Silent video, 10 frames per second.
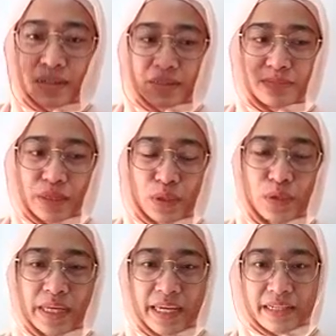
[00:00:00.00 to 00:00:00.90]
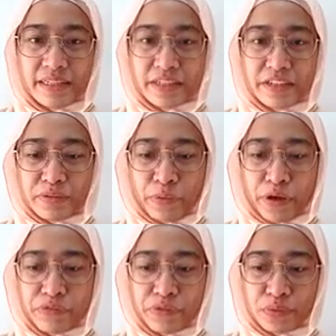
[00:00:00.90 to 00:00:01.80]
looking at a different
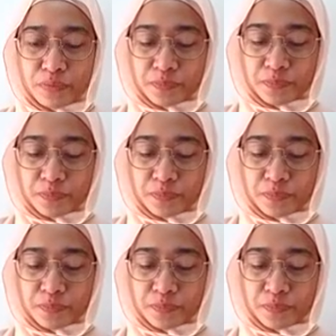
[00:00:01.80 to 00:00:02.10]
point of view.